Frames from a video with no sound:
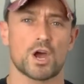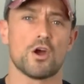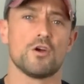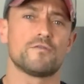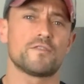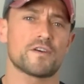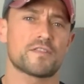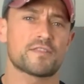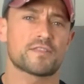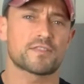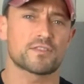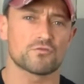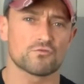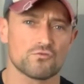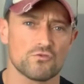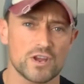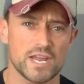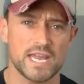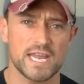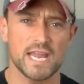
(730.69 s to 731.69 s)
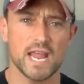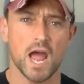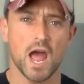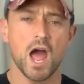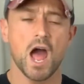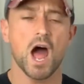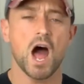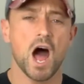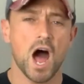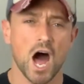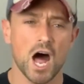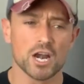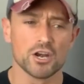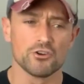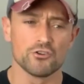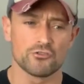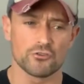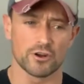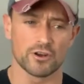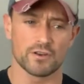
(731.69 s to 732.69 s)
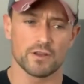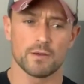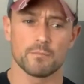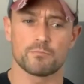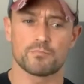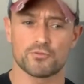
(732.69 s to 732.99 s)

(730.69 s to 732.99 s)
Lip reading: over 300